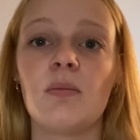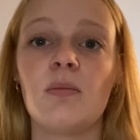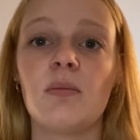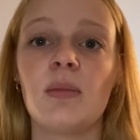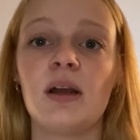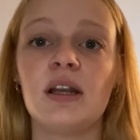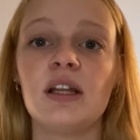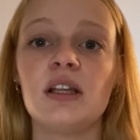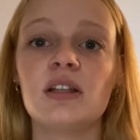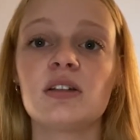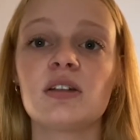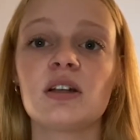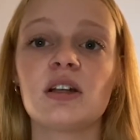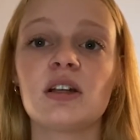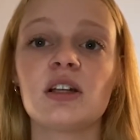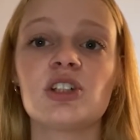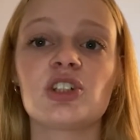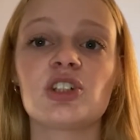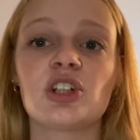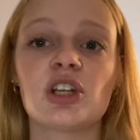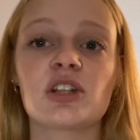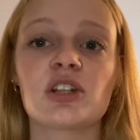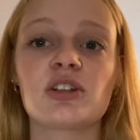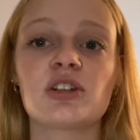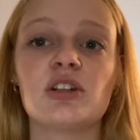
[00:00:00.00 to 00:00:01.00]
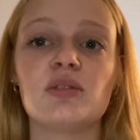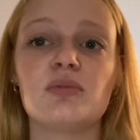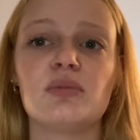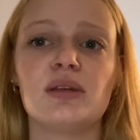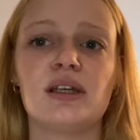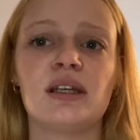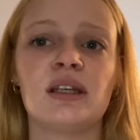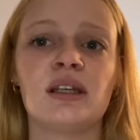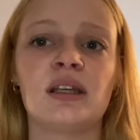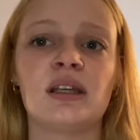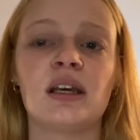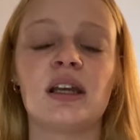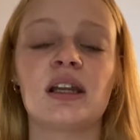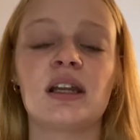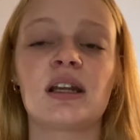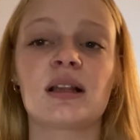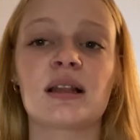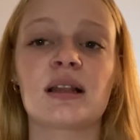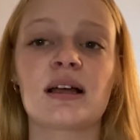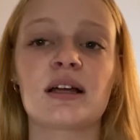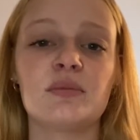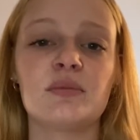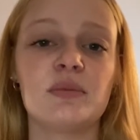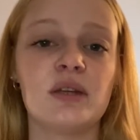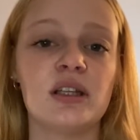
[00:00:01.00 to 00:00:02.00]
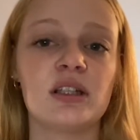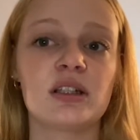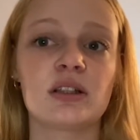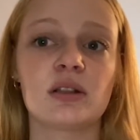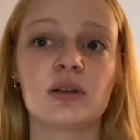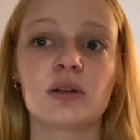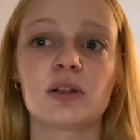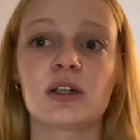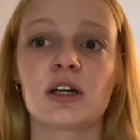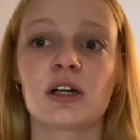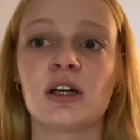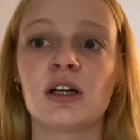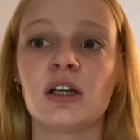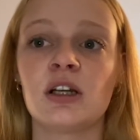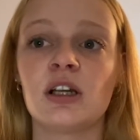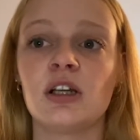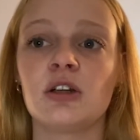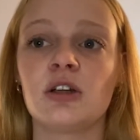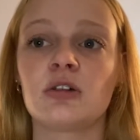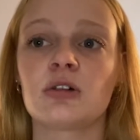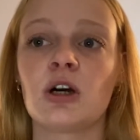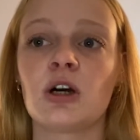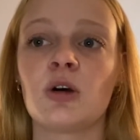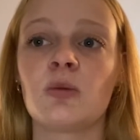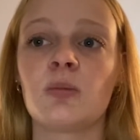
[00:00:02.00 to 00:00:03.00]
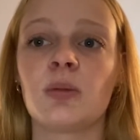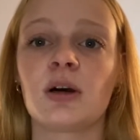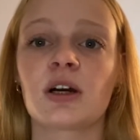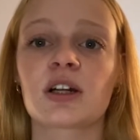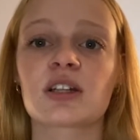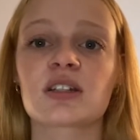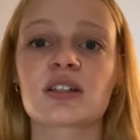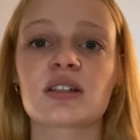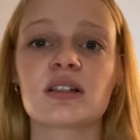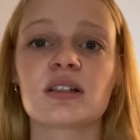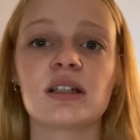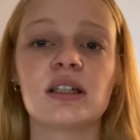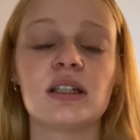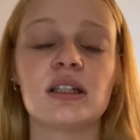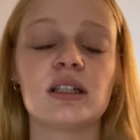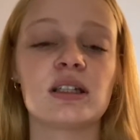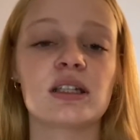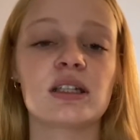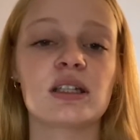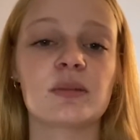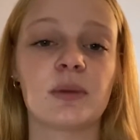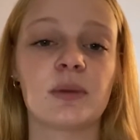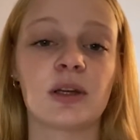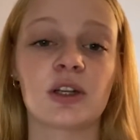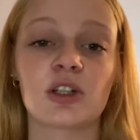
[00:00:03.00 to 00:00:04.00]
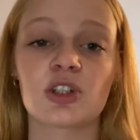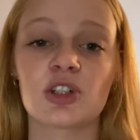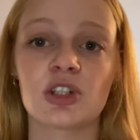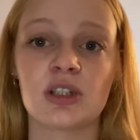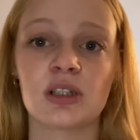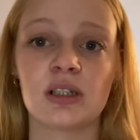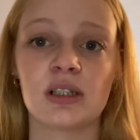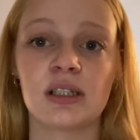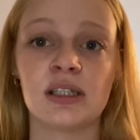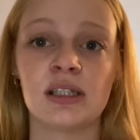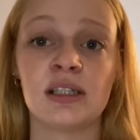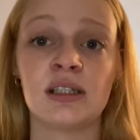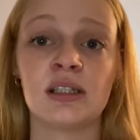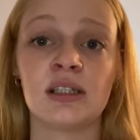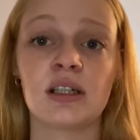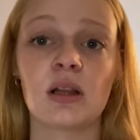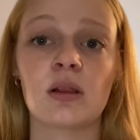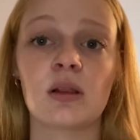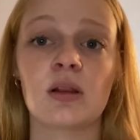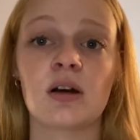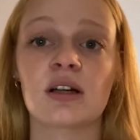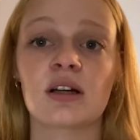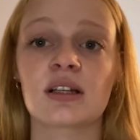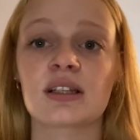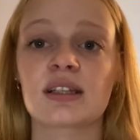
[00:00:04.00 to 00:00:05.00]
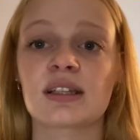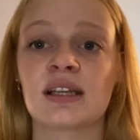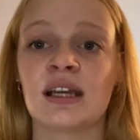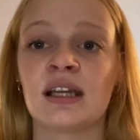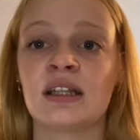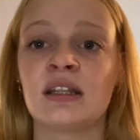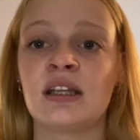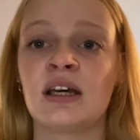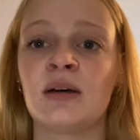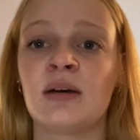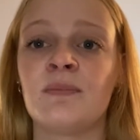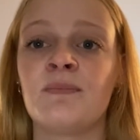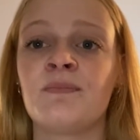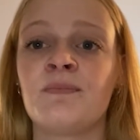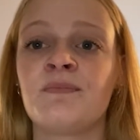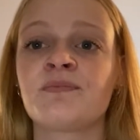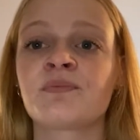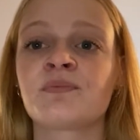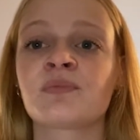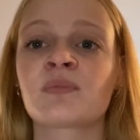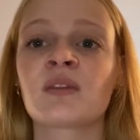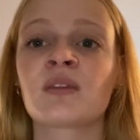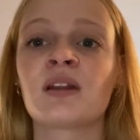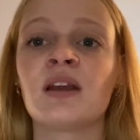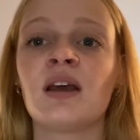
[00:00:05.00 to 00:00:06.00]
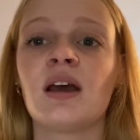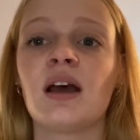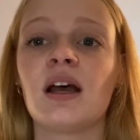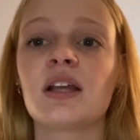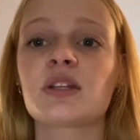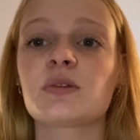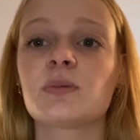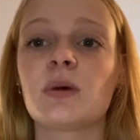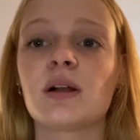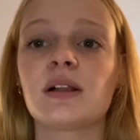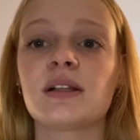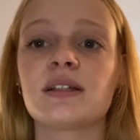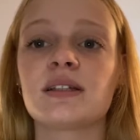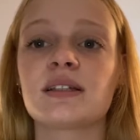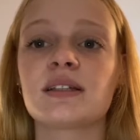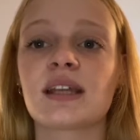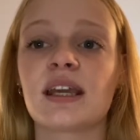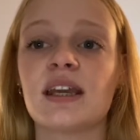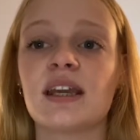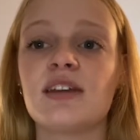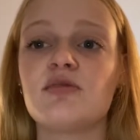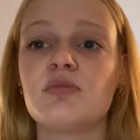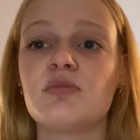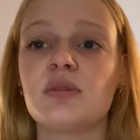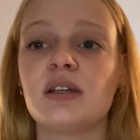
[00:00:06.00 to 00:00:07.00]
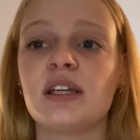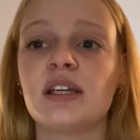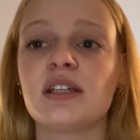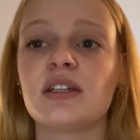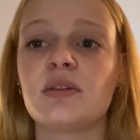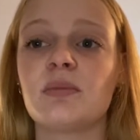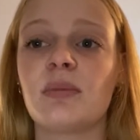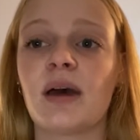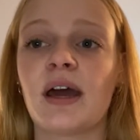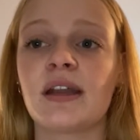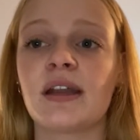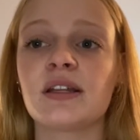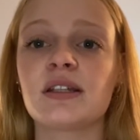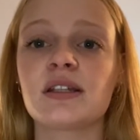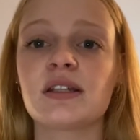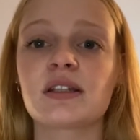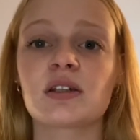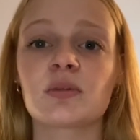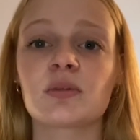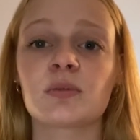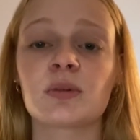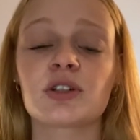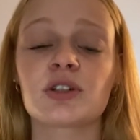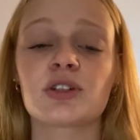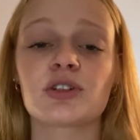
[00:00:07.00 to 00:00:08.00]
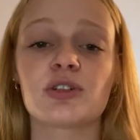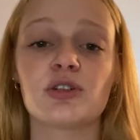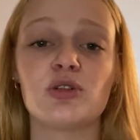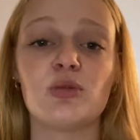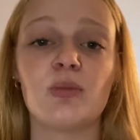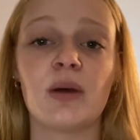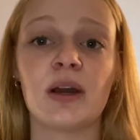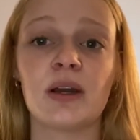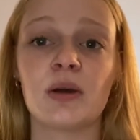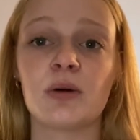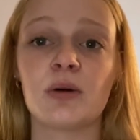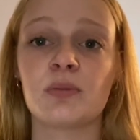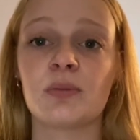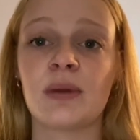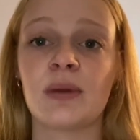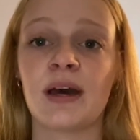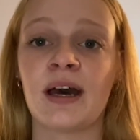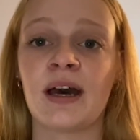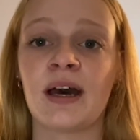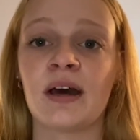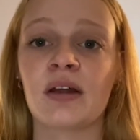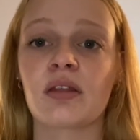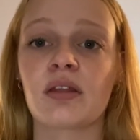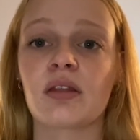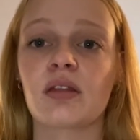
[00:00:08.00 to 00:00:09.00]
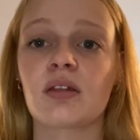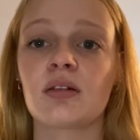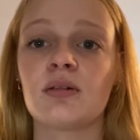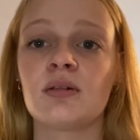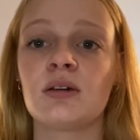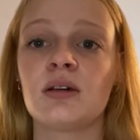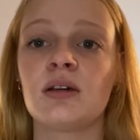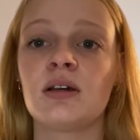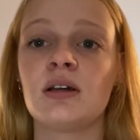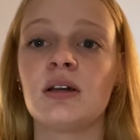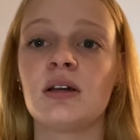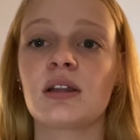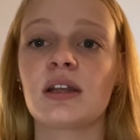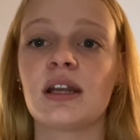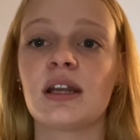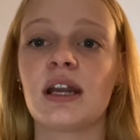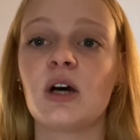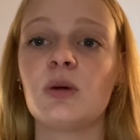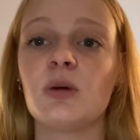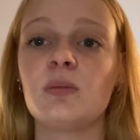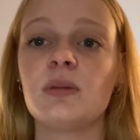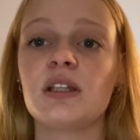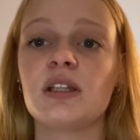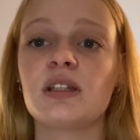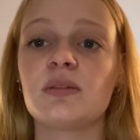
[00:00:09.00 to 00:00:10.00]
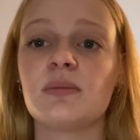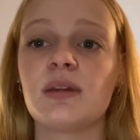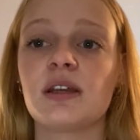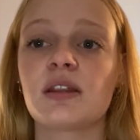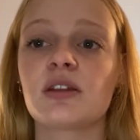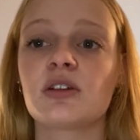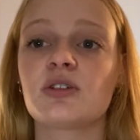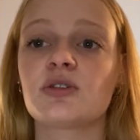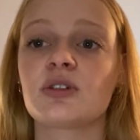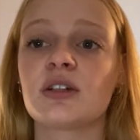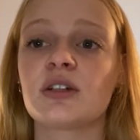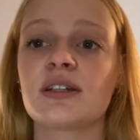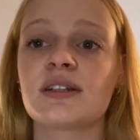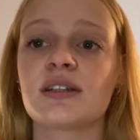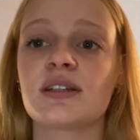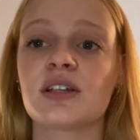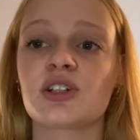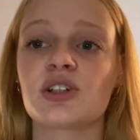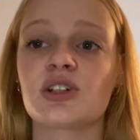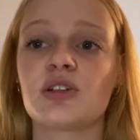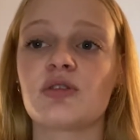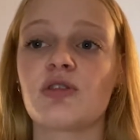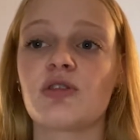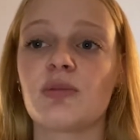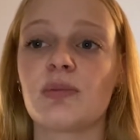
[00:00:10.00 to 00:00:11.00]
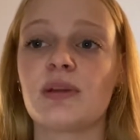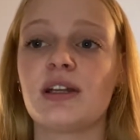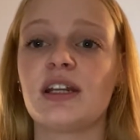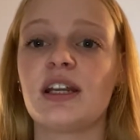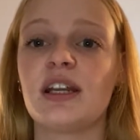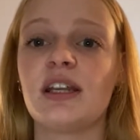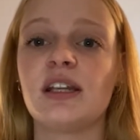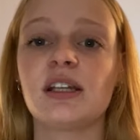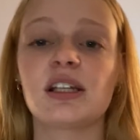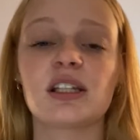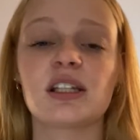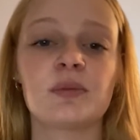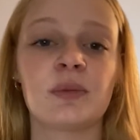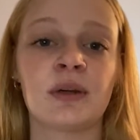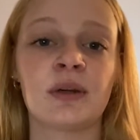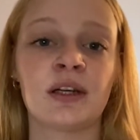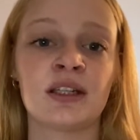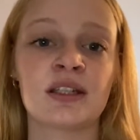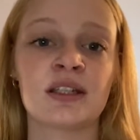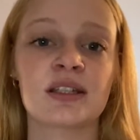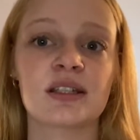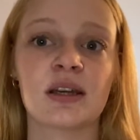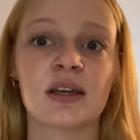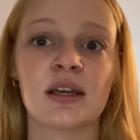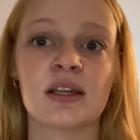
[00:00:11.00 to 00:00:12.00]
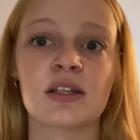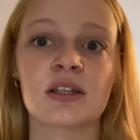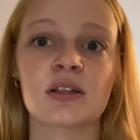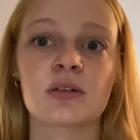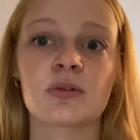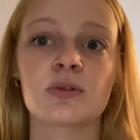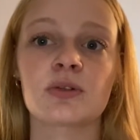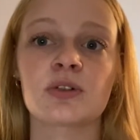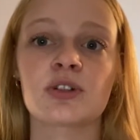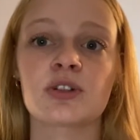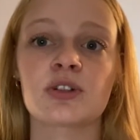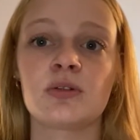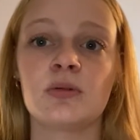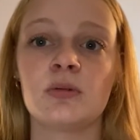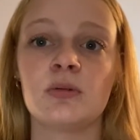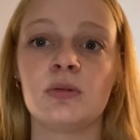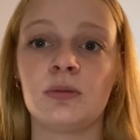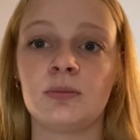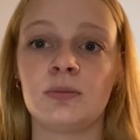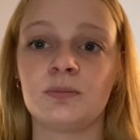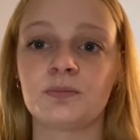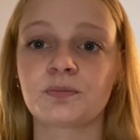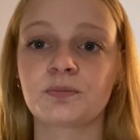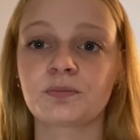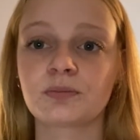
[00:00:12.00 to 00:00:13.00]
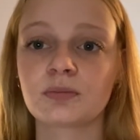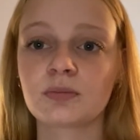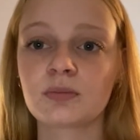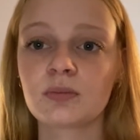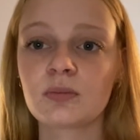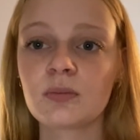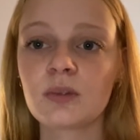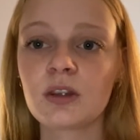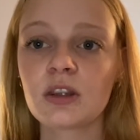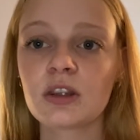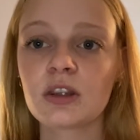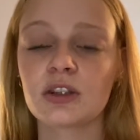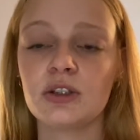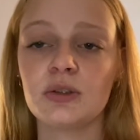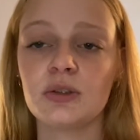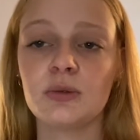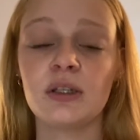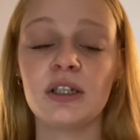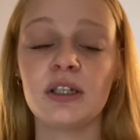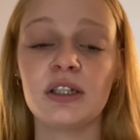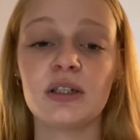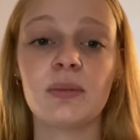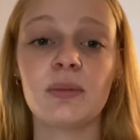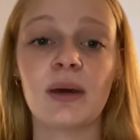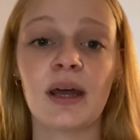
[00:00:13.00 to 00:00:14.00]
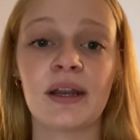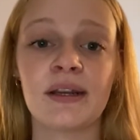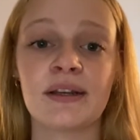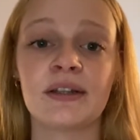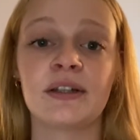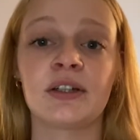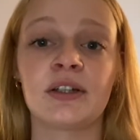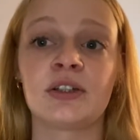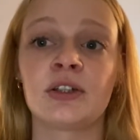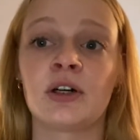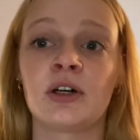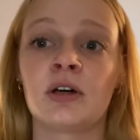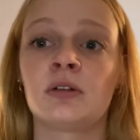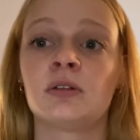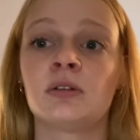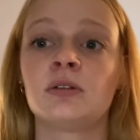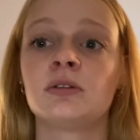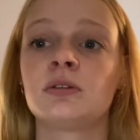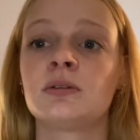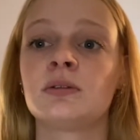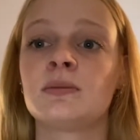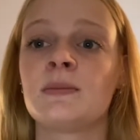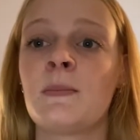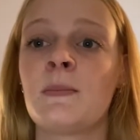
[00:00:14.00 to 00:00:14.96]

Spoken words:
Many took a chance on me and allowed me to learn and grow personally and spiritually alongside them, as well as gave me independence to pursue my own path. That helped me to make the transition from an inexperienced high school student to an independent adult.